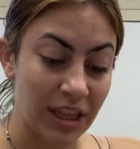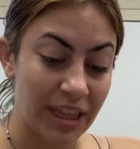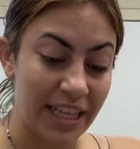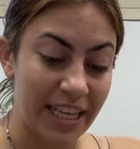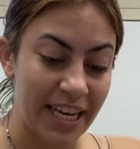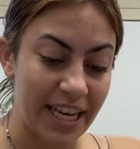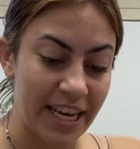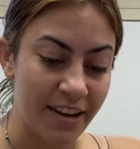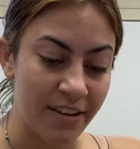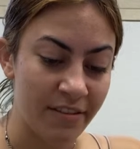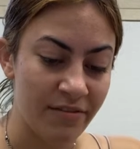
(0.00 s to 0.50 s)

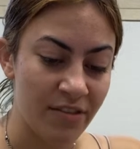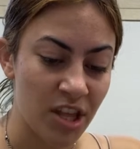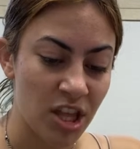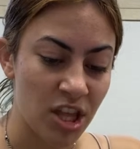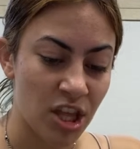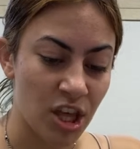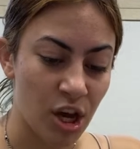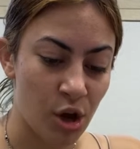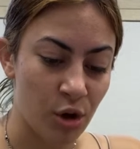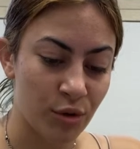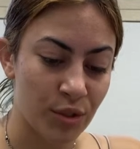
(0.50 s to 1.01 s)
leave
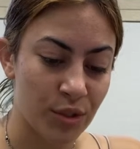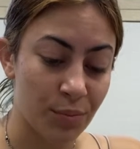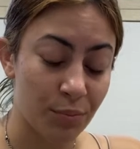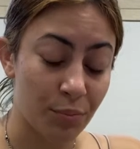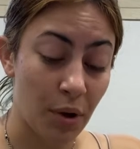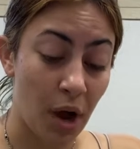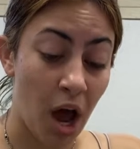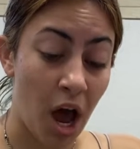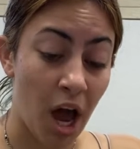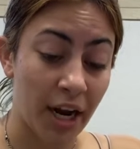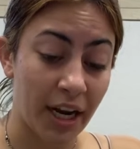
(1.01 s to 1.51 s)
those
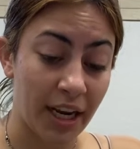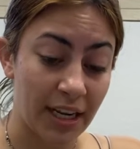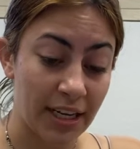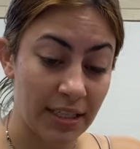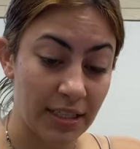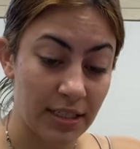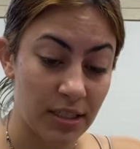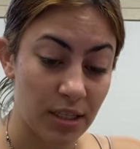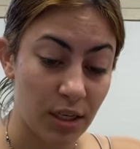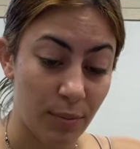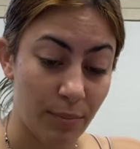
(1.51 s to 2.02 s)

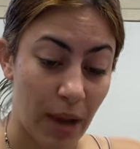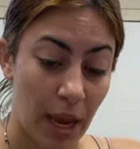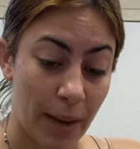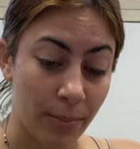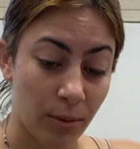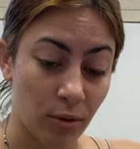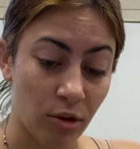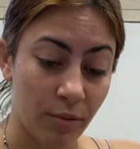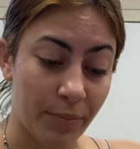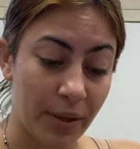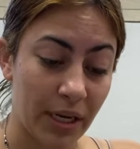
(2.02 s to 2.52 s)
bodies,"
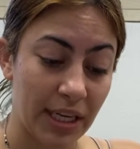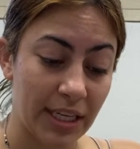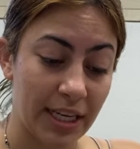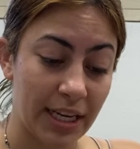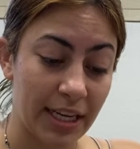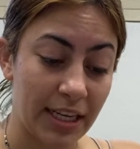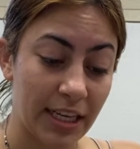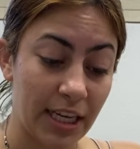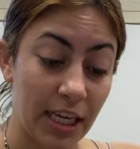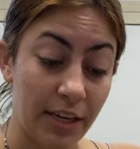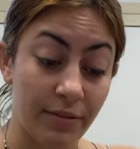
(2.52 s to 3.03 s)
Piper
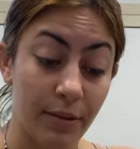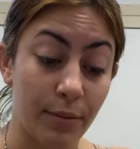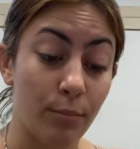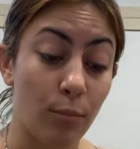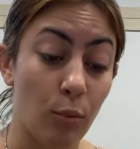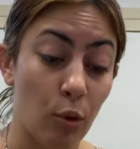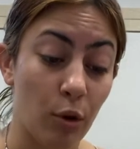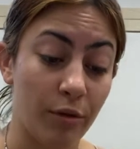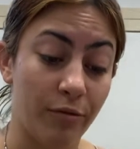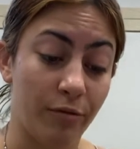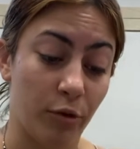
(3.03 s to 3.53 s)
repeated even
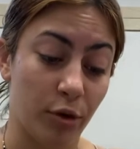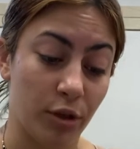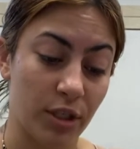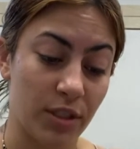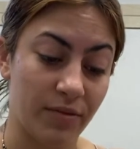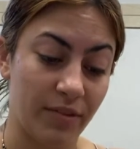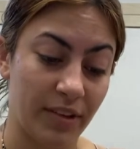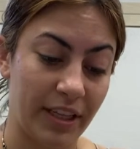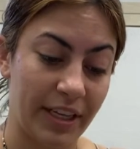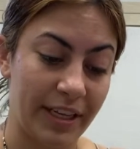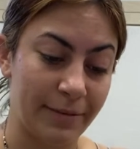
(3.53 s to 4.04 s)
more
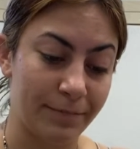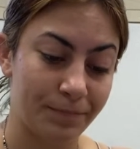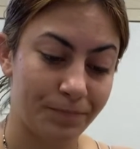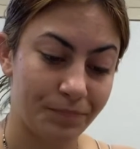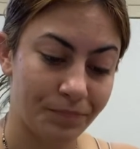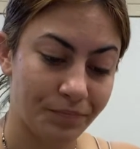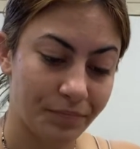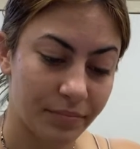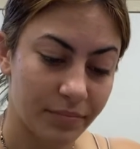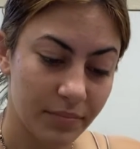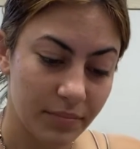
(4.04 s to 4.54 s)
forcefully.
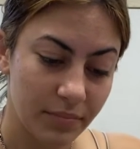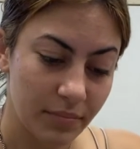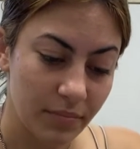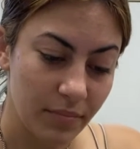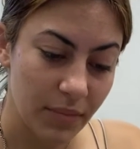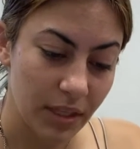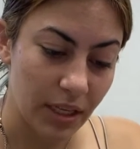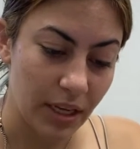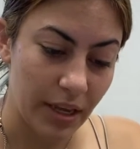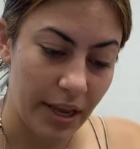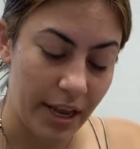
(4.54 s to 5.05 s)

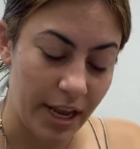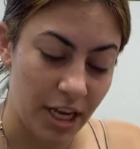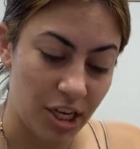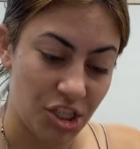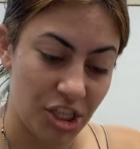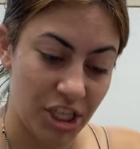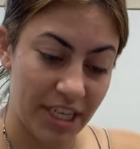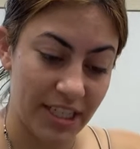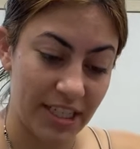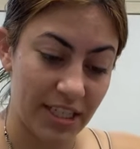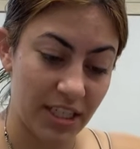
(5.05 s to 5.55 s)

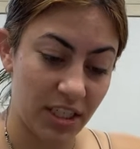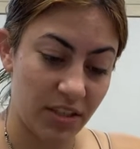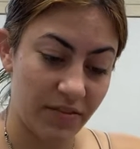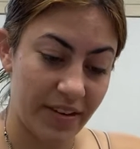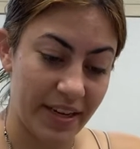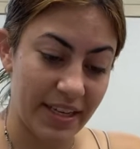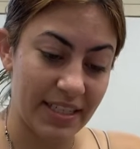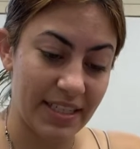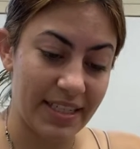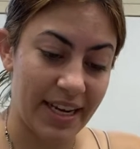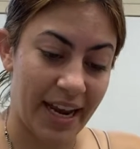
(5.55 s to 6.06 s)
Jason's
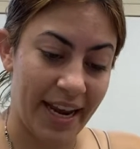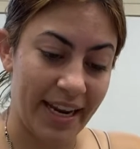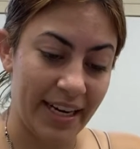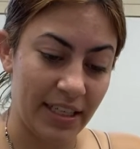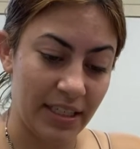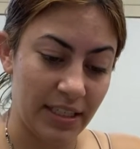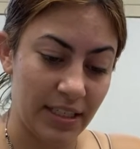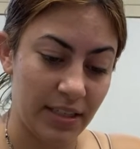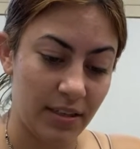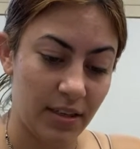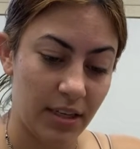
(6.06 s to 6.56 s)
face
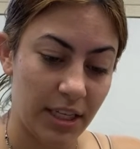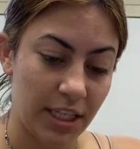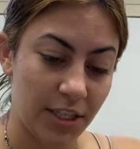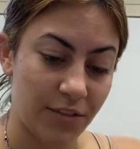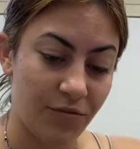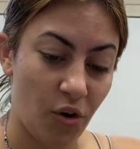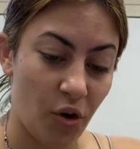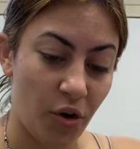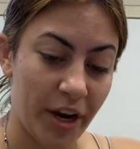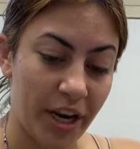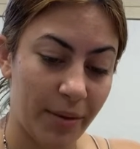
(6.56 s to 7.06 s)
tightened, his
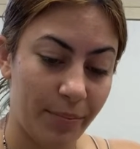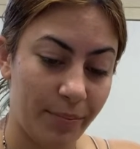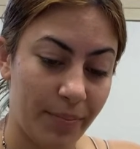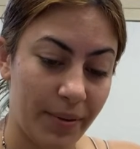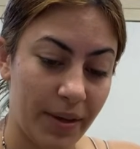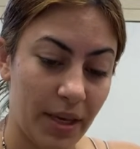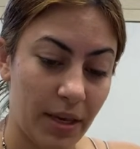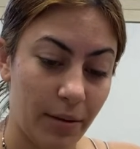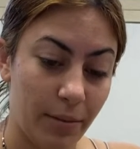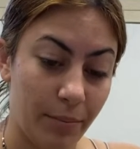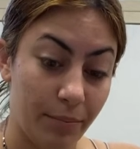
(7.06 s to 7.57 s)
forehead
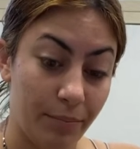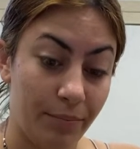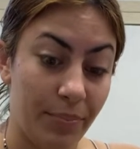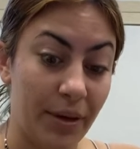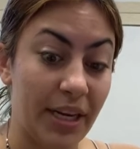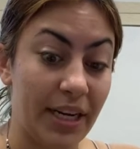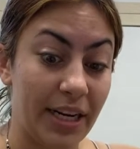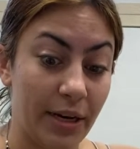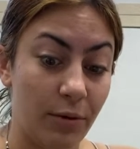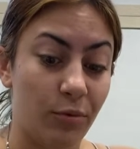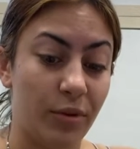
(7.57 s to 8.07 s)

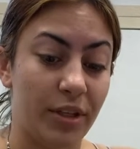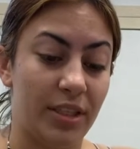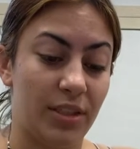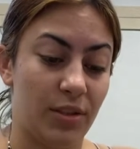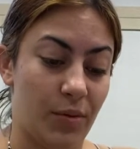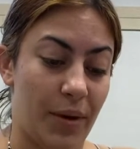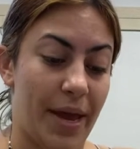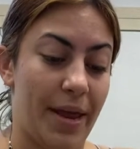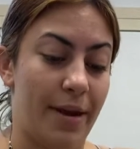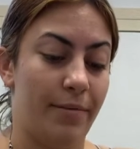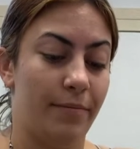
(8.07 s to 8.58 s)
beaded with
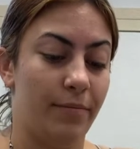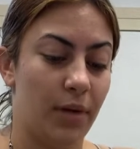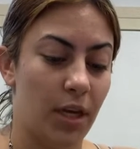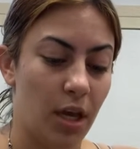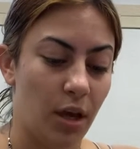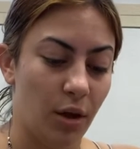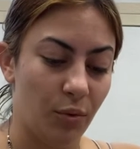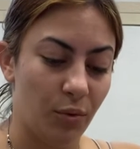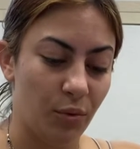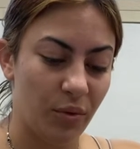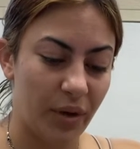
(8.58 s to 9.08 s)
sweat.
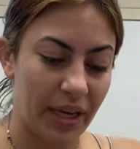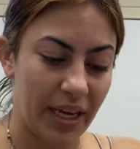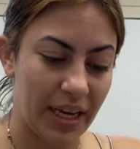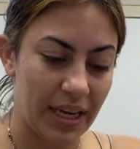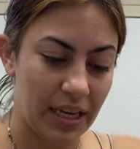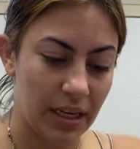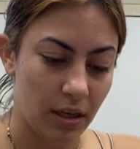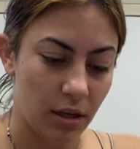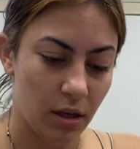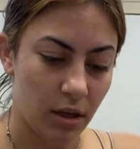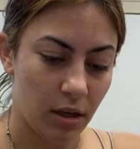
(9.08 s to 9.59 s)
We
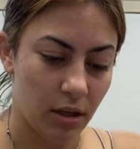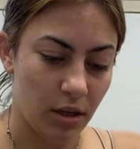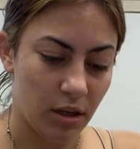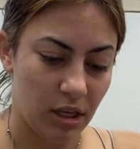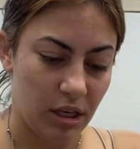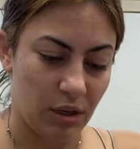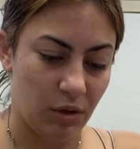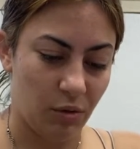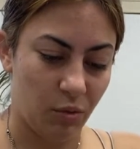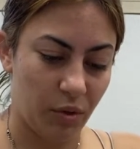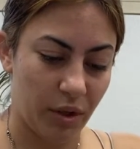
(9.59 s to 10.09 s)

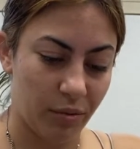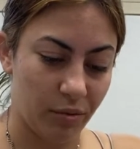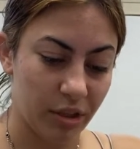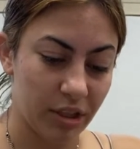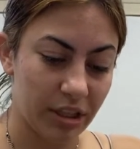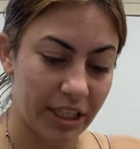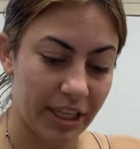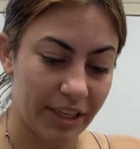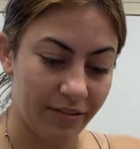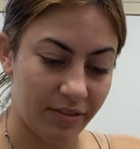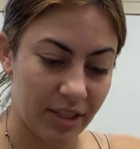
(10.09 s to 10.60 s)
will
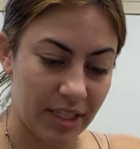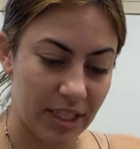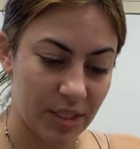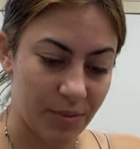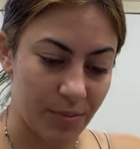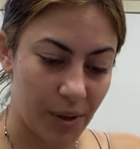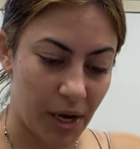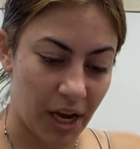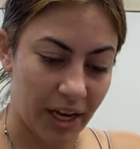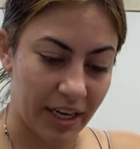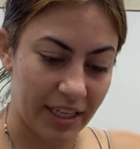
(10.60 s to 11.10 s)
leave these
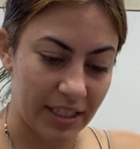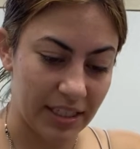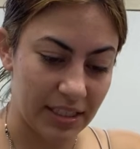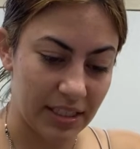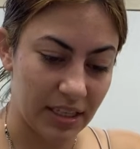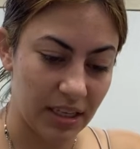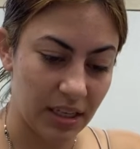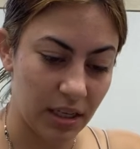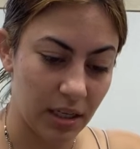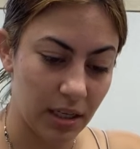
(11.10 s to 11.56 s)
bodies.